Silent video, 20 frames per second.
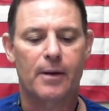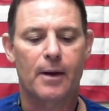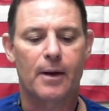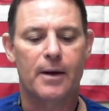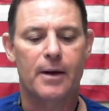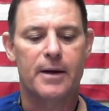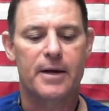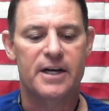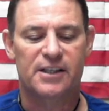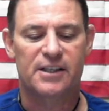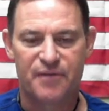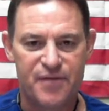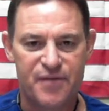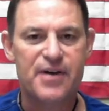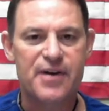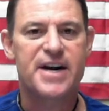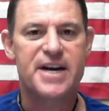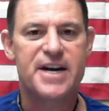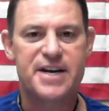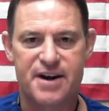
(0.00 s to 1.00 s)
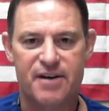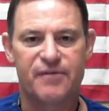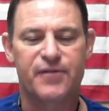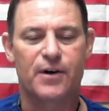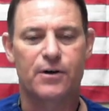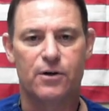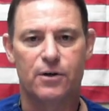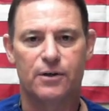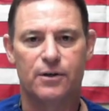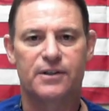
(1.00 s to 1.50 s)
it's very
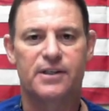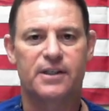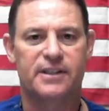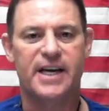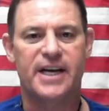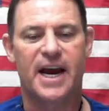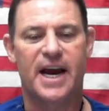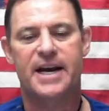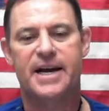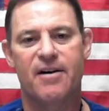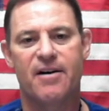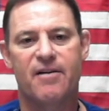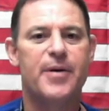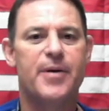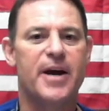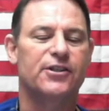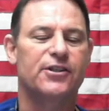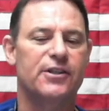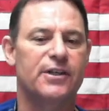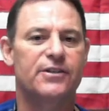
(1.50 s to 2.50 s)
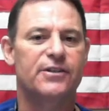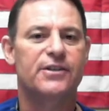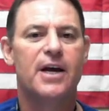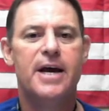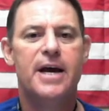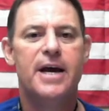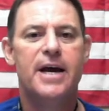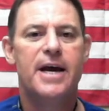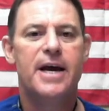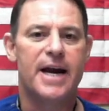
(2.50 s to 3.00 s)
difficult to take care of patients.
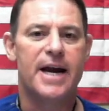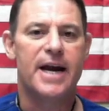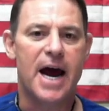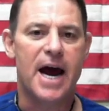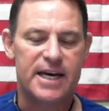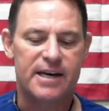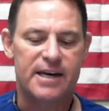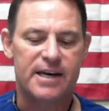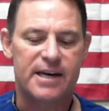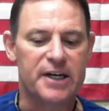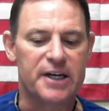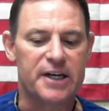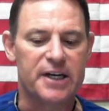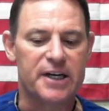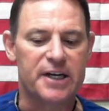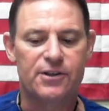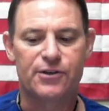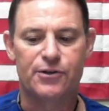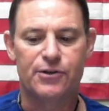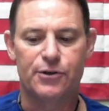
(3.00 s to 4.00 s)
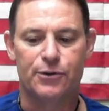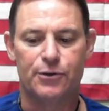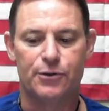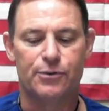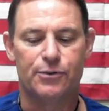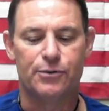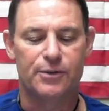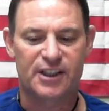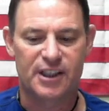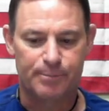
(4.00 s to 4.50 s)
And I can point
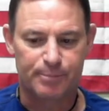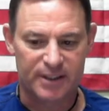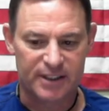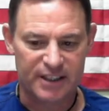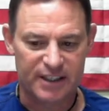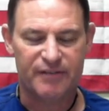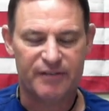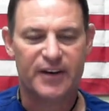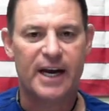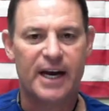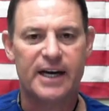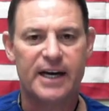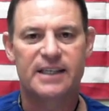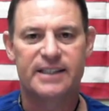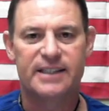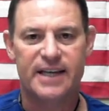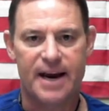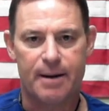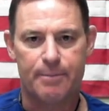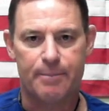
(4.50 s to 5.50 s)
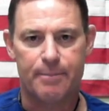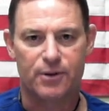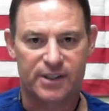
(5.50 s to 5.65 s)
to specific examples,